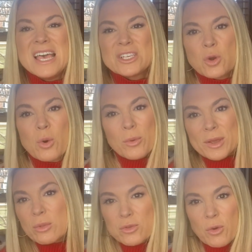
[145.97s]
So what
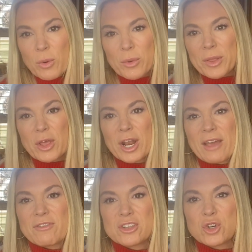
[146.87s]
are we looking at
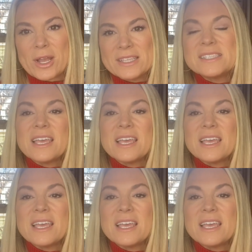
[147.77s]
for the trends